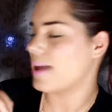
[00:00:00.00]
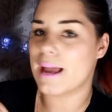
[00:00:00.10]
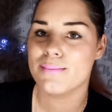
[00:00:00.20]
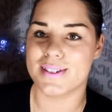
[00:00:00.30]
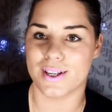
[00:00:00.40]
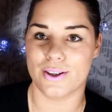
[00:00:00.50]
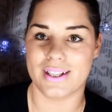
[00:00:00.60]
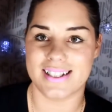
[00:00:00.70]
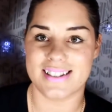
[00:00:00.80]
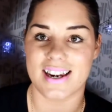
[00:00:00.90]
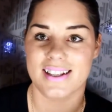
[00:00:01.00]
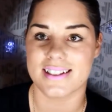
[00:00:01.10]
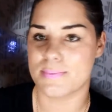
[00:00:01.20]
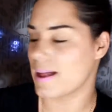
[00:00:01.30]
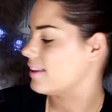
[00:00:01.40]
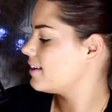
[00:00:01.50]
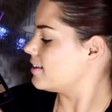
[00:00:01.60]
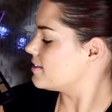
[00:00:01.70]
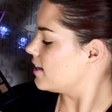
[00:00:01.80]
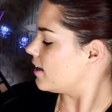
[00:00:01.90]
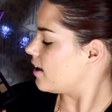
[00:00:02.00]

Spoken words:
absolutely stunning this palette is.